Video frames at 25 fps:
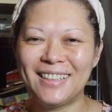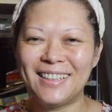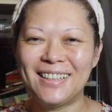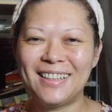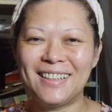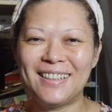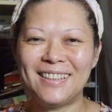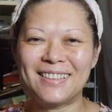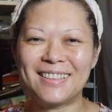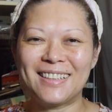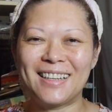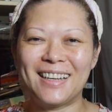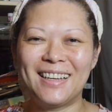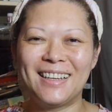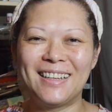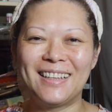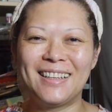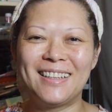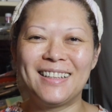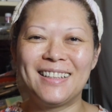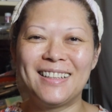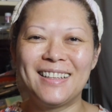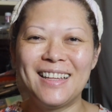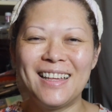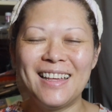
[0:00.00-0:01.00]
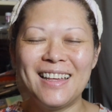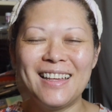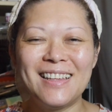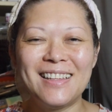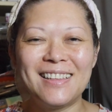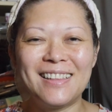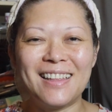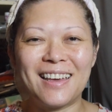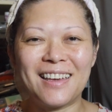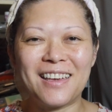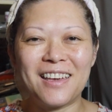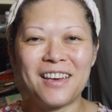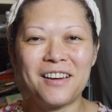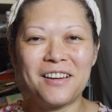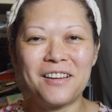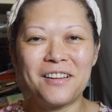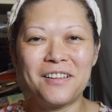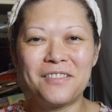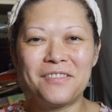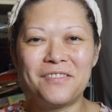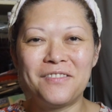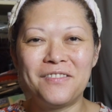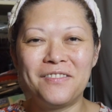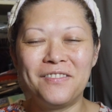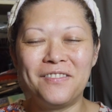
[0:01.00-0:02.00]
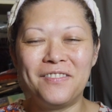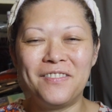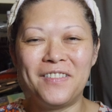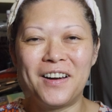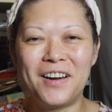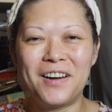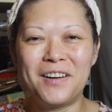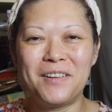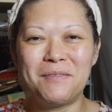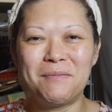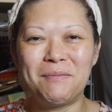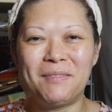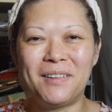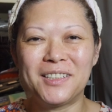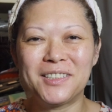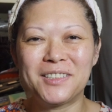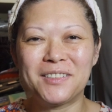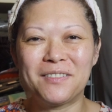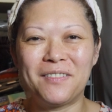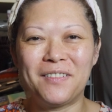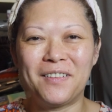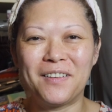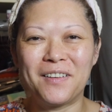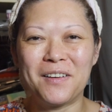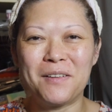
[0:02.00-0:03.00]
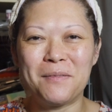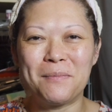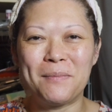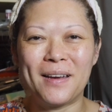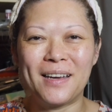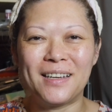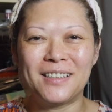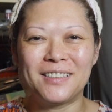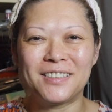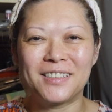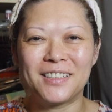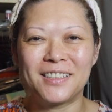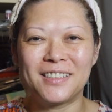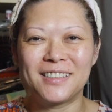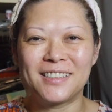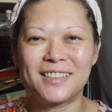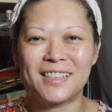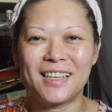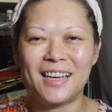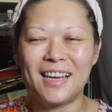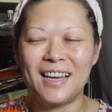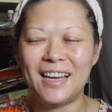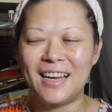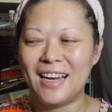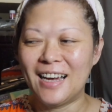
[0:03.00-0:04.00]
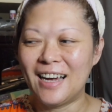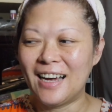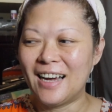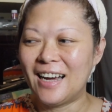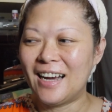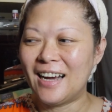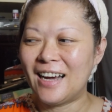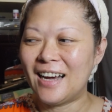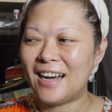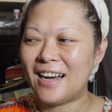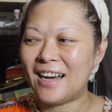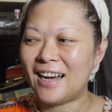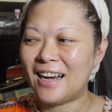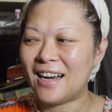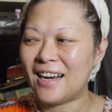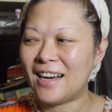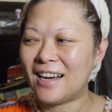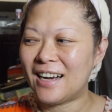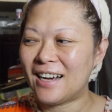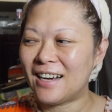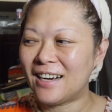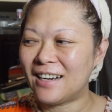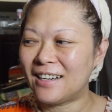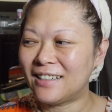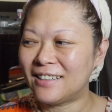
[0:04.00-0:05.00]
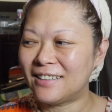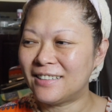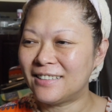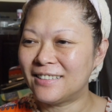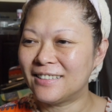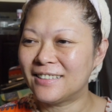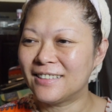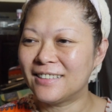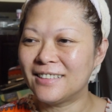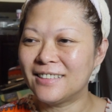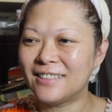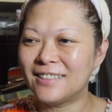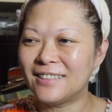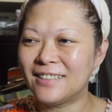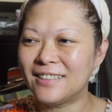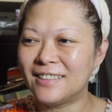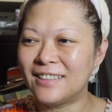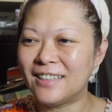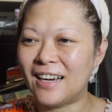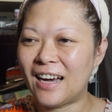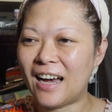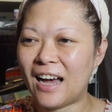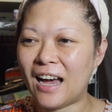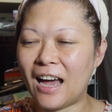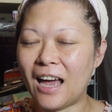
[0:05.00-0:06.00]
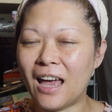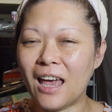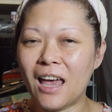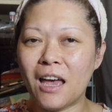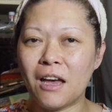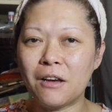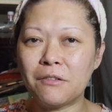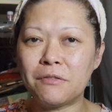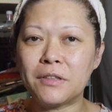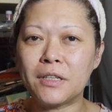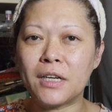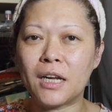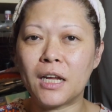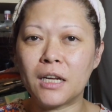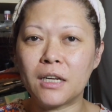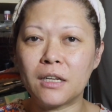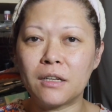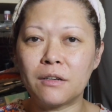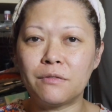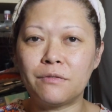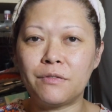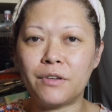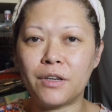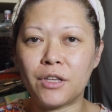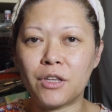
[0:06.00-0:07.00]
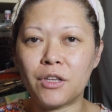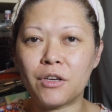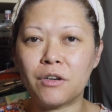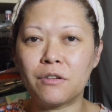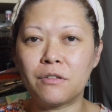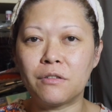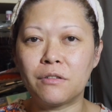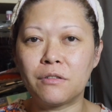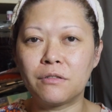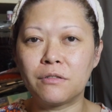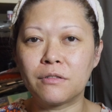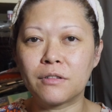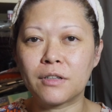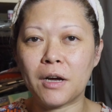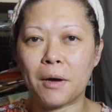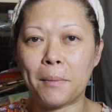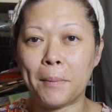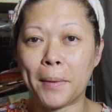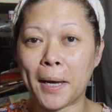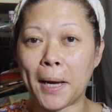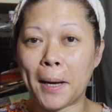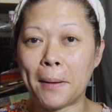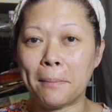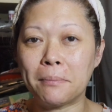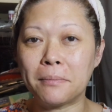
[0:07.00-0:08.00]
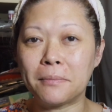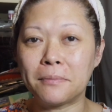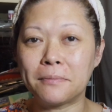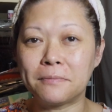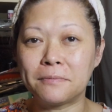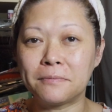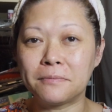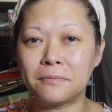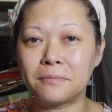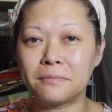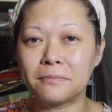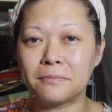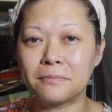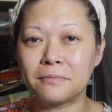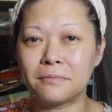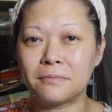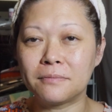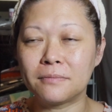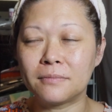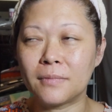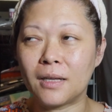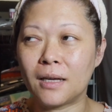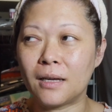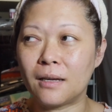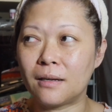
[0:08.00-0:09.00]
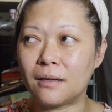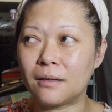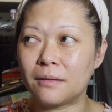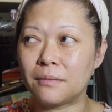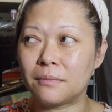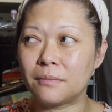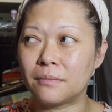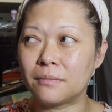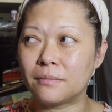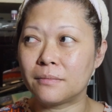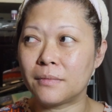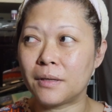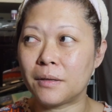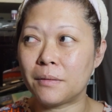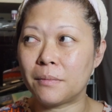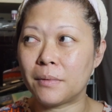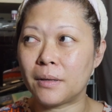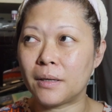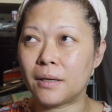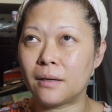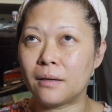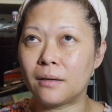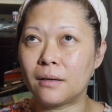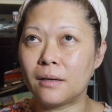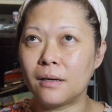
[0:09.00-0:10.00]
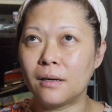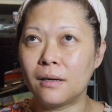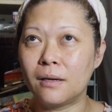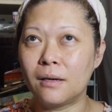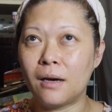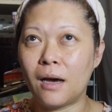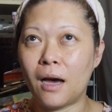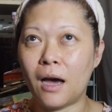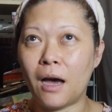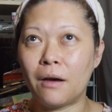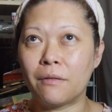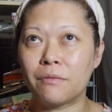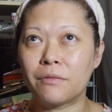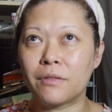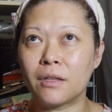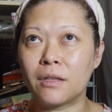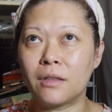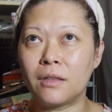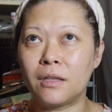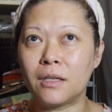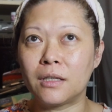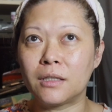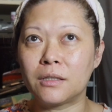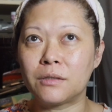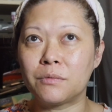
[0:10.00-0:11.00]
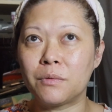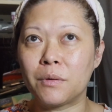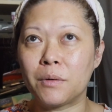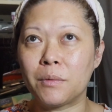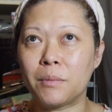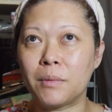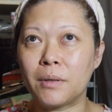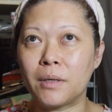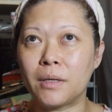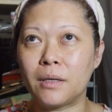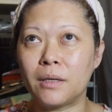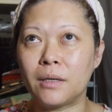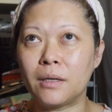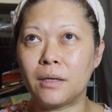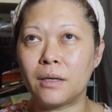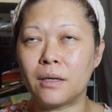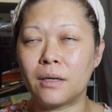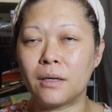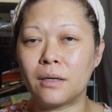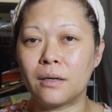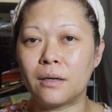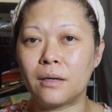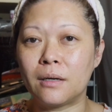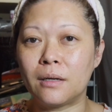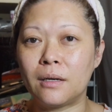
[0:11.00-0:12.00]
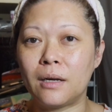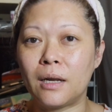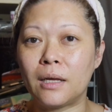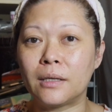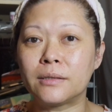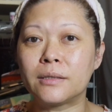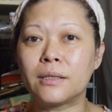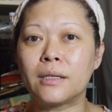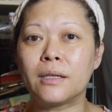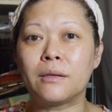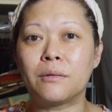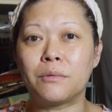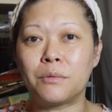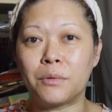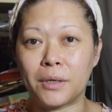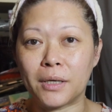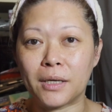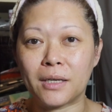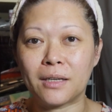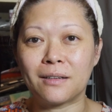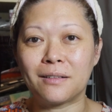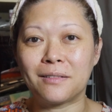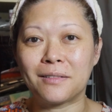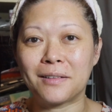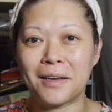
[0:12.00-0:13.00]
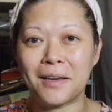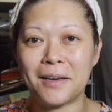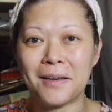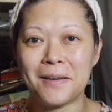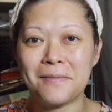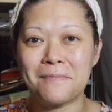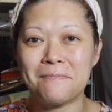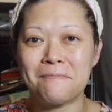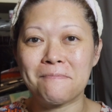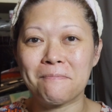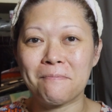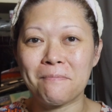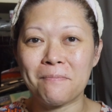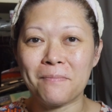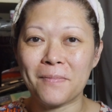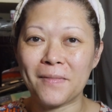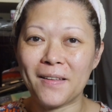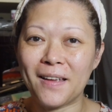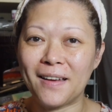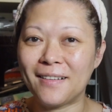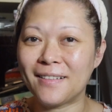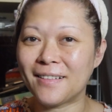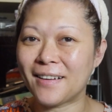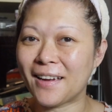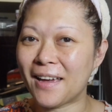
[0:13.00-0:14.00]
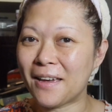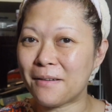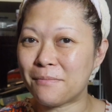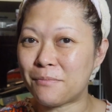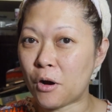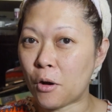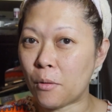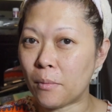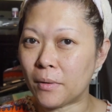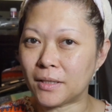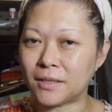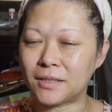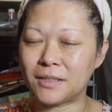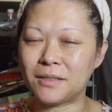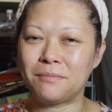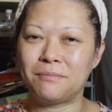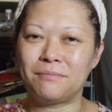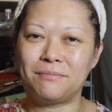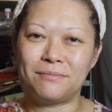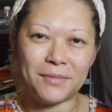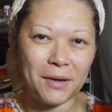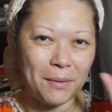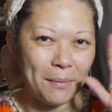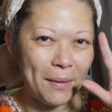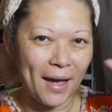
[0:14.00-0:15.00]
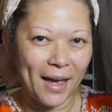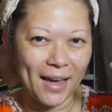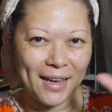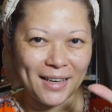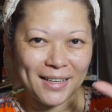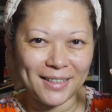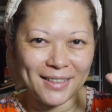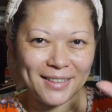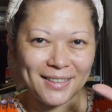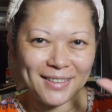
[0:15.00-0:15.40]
Okay, thank you very much for your patience. I have another video coming up. Maybe after this will be less than a week. Okay, promise. Bye bye.